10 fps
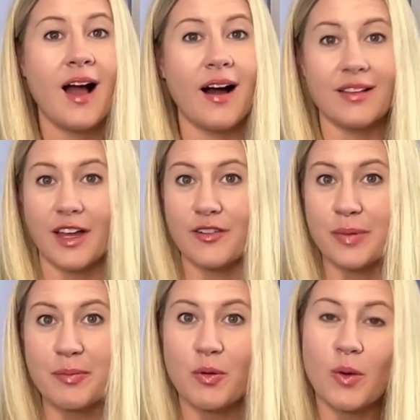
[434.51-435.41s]
A lot of
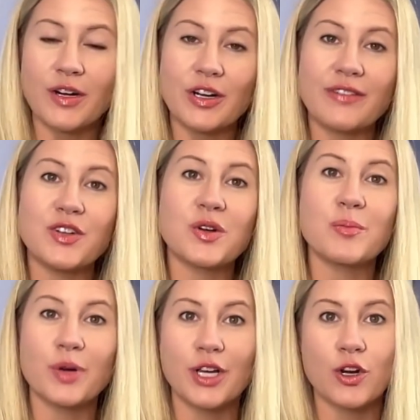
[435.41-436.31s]
people wonder if you can
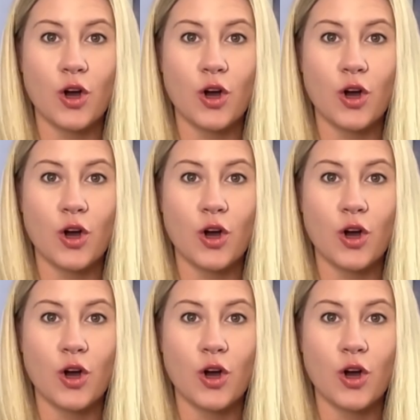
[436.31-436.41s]
bring your